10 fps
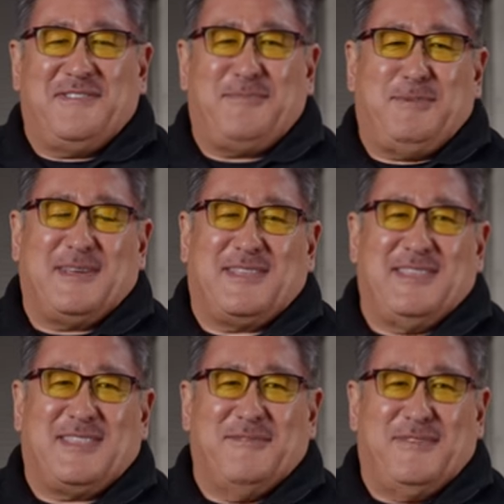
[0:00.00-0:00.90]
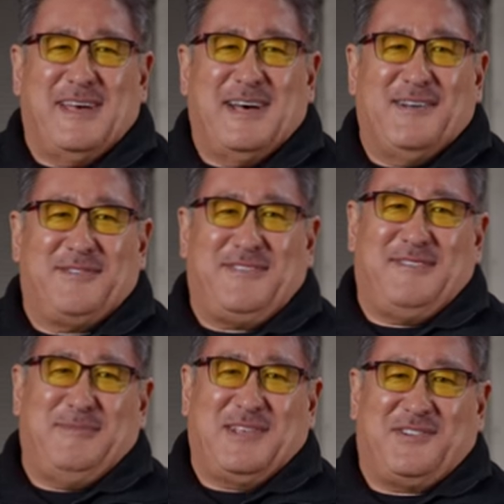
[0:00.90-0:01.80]
inspected the valves
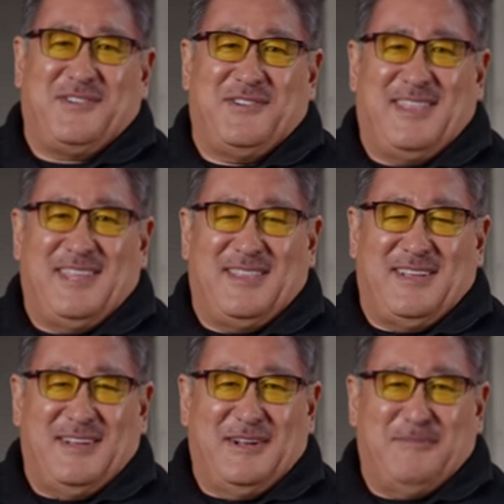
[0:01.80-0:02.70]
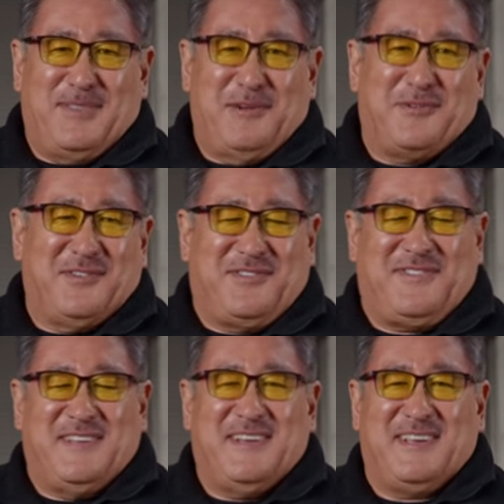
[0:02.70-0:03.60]
to make sure that they weren't
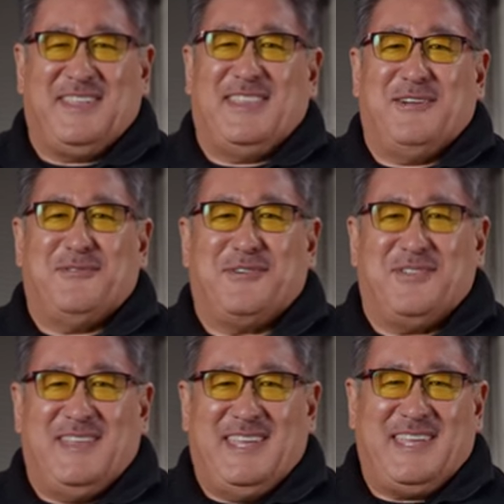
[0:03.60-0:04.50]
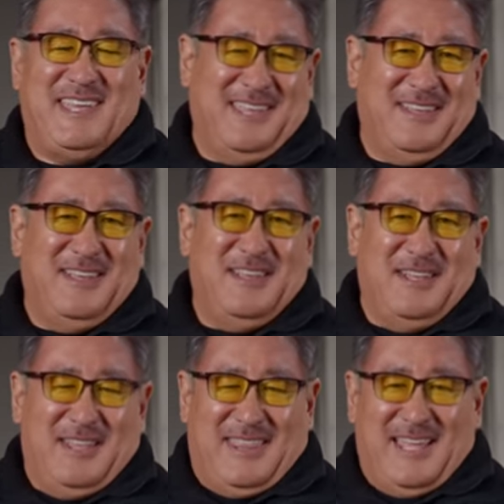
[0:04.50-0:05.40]
sunk and they weren't leaking.
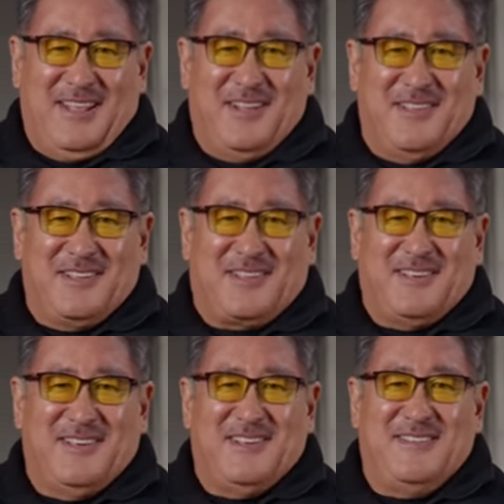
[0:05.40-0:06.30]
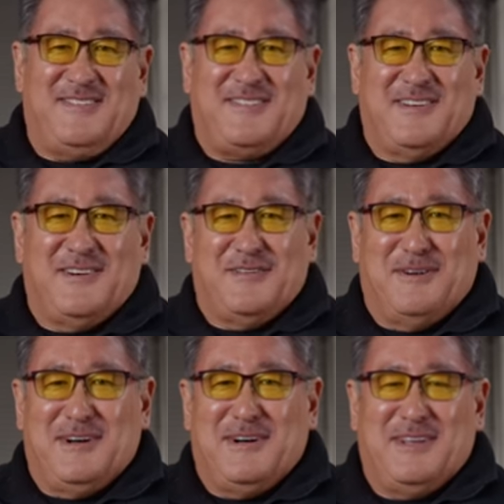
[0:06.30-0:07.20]
That all looked good,
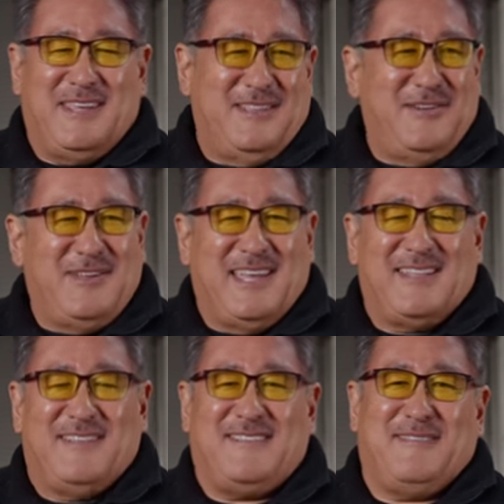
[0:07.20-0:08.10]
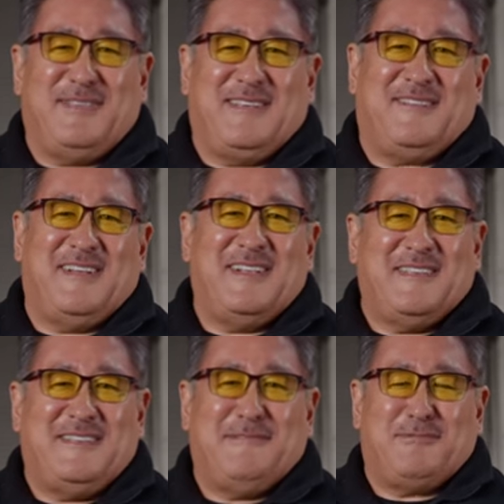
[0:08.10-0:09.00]
so he knew he had something
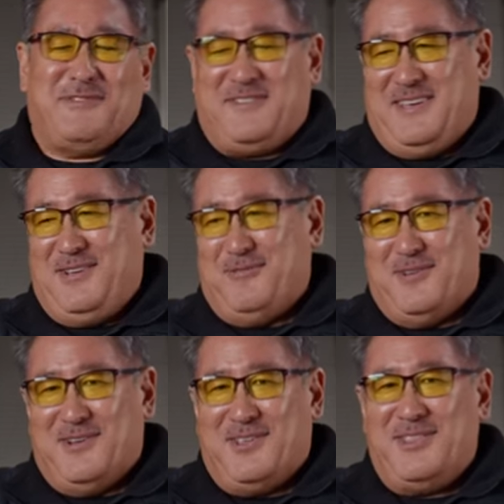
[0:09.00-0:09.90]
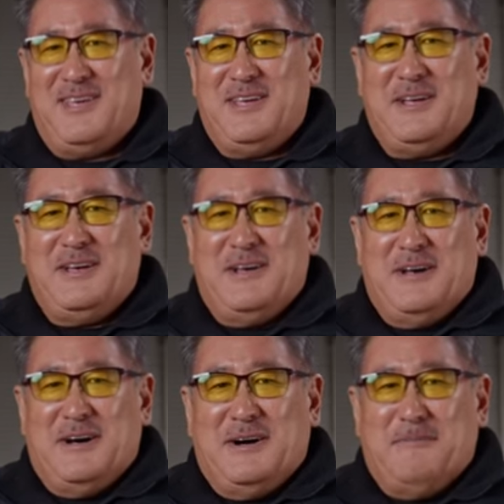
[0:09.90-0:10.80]
solid to proceed with.
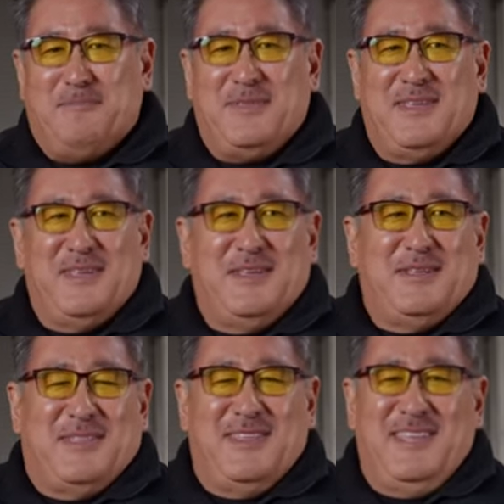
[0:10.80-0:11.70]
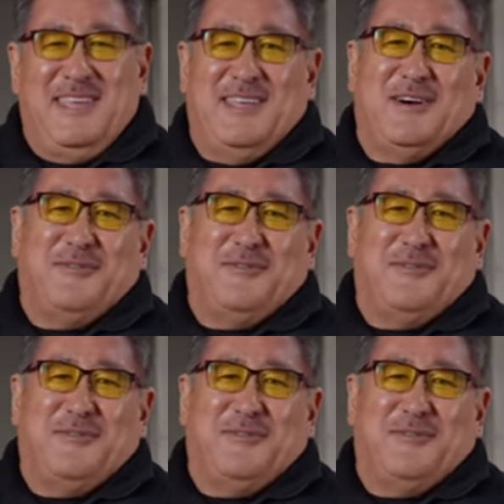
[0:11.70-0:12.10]
Then he